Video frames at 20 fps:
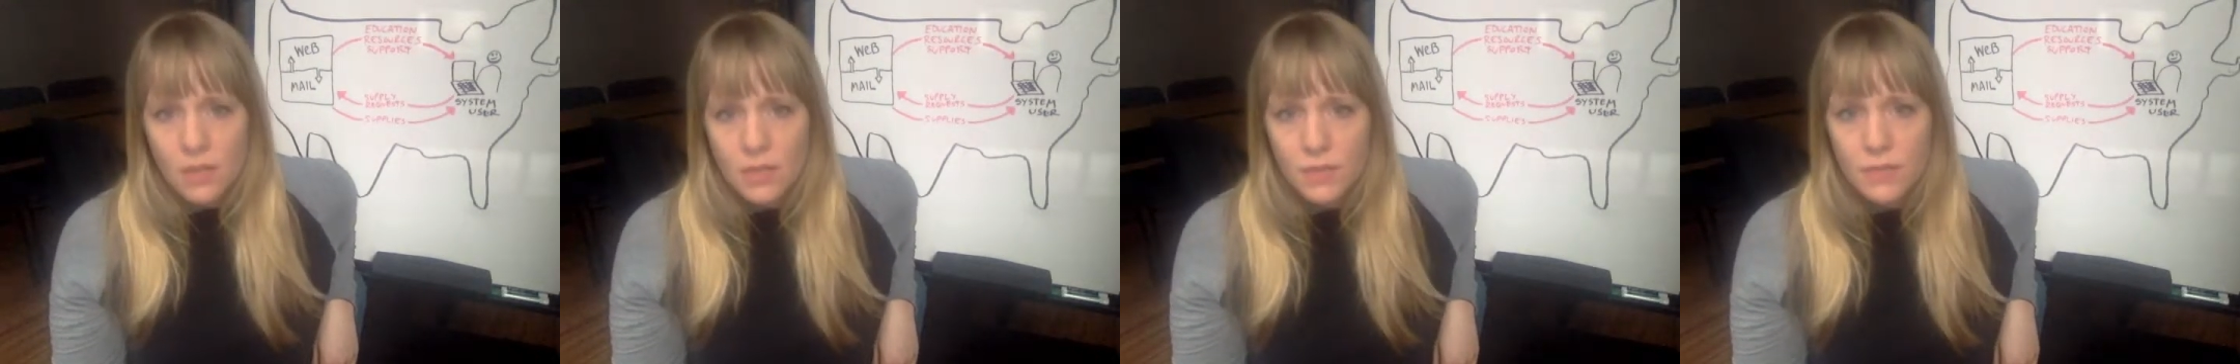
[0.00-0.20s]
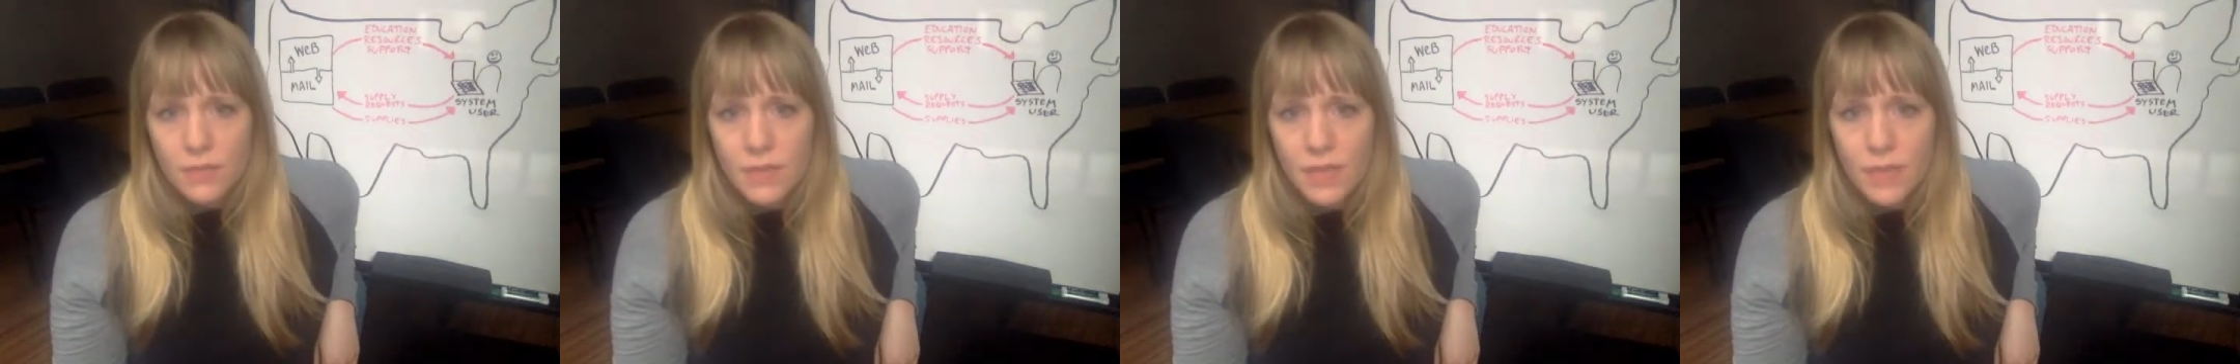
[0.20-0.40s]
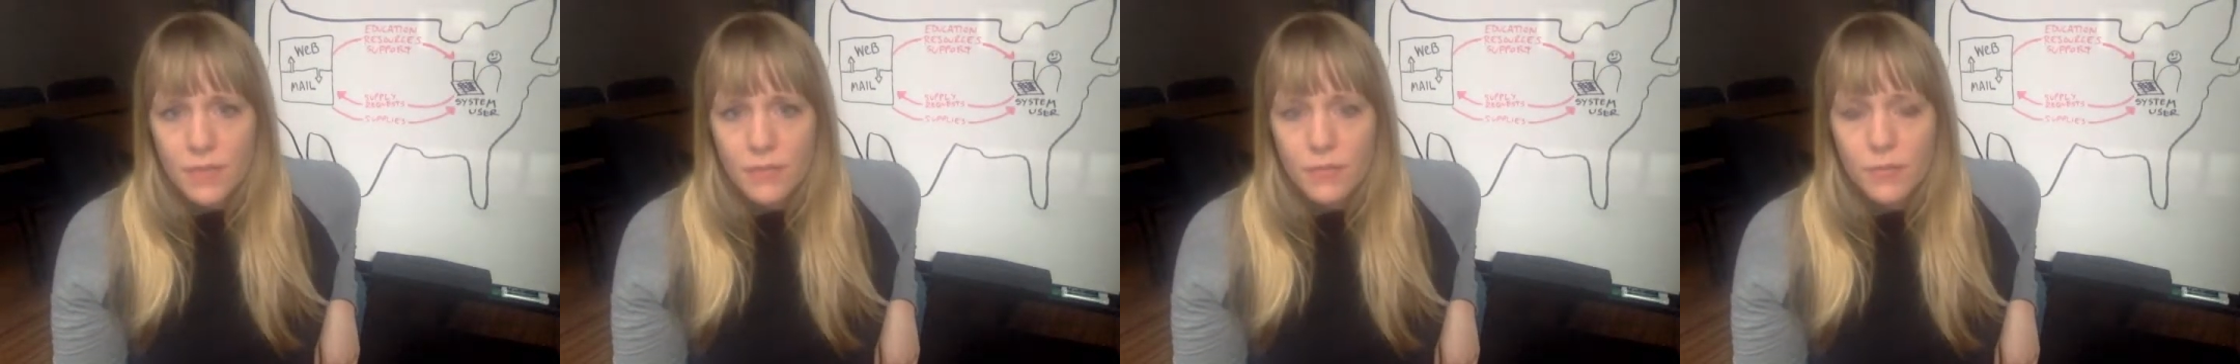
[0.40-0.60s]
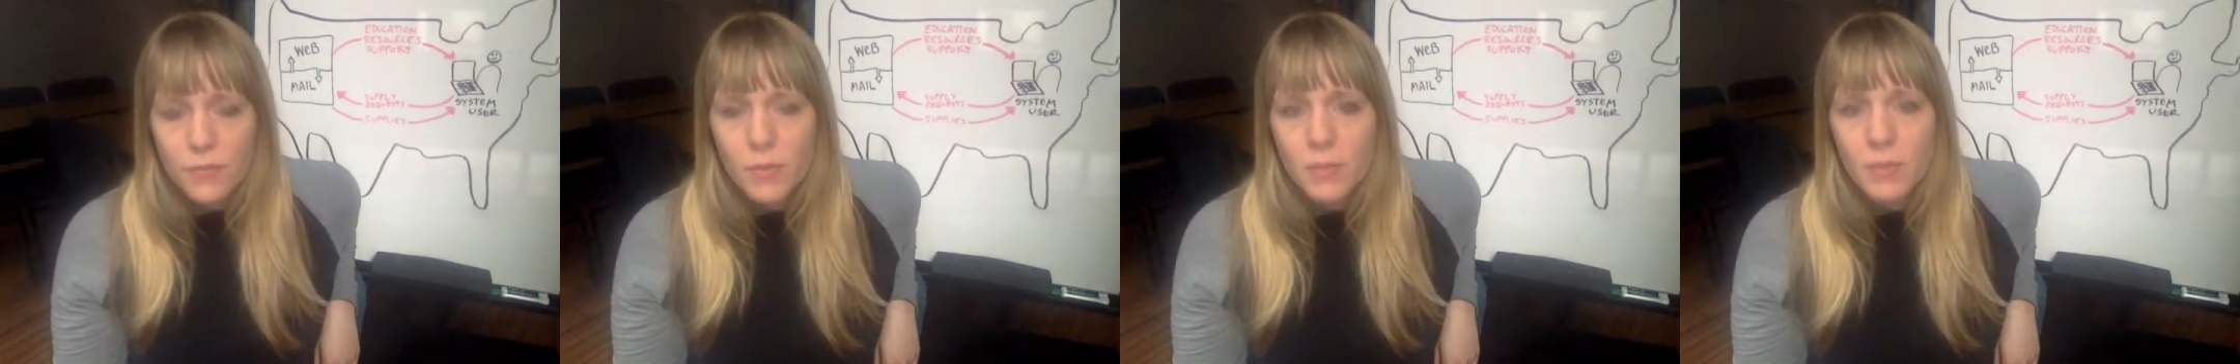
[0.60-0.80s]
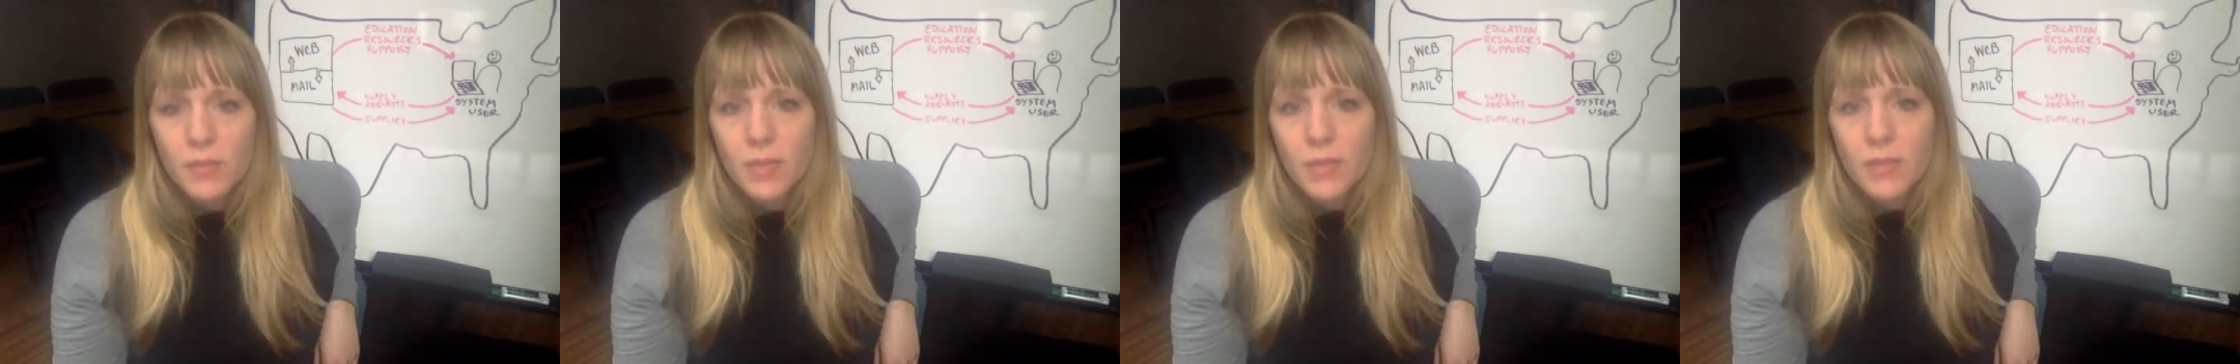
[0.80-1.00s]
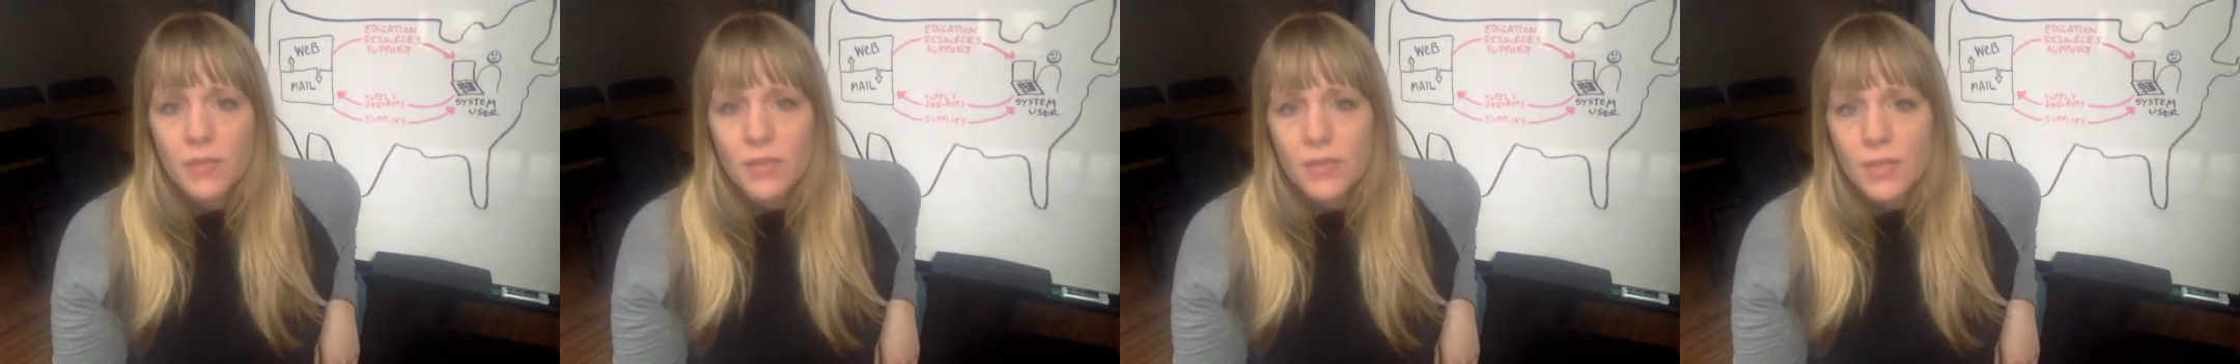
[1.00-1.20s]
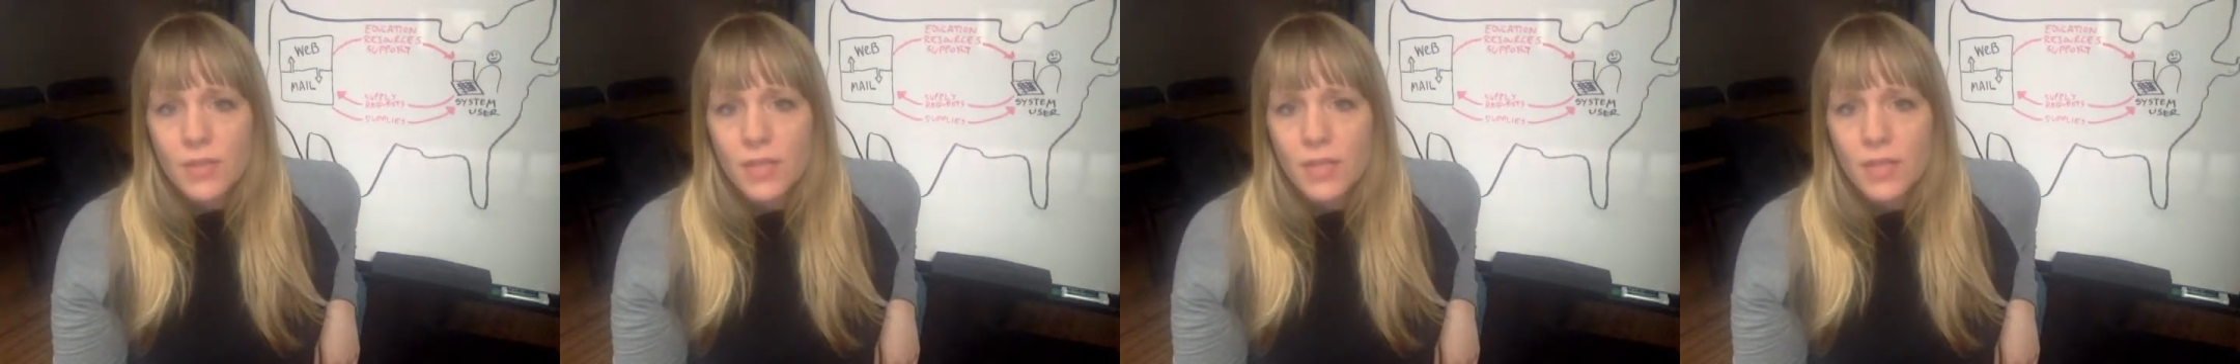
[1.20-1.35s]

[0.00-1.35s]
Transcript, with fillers: of death for people under the